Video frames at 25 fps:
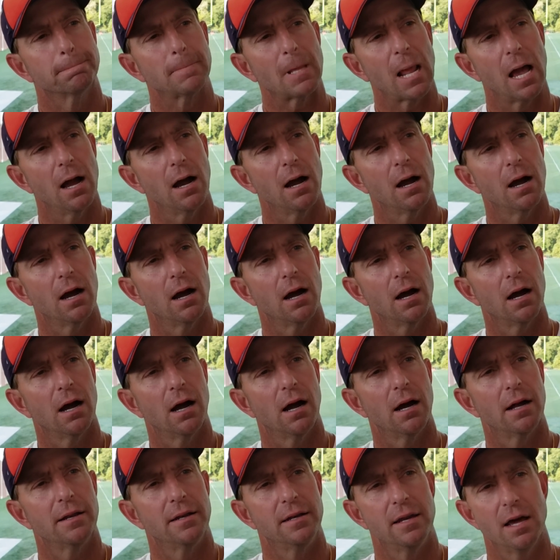
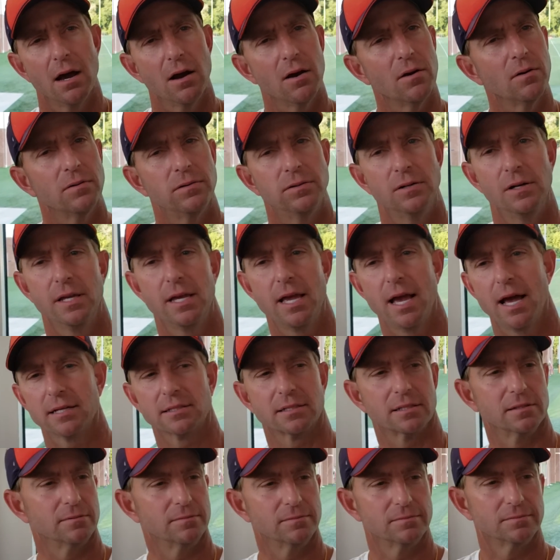Uh, no, he
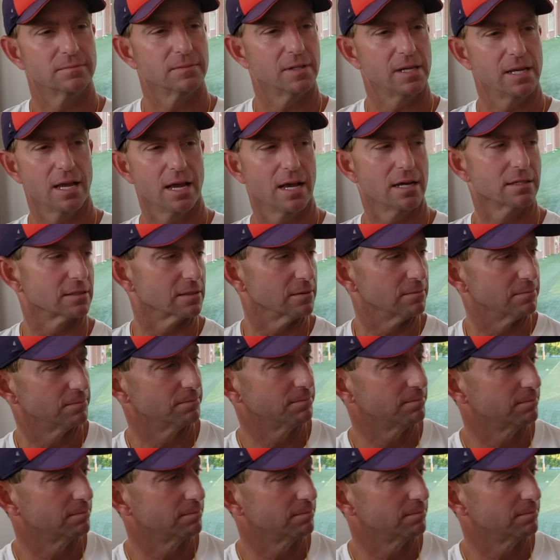hasn't. He hasn't.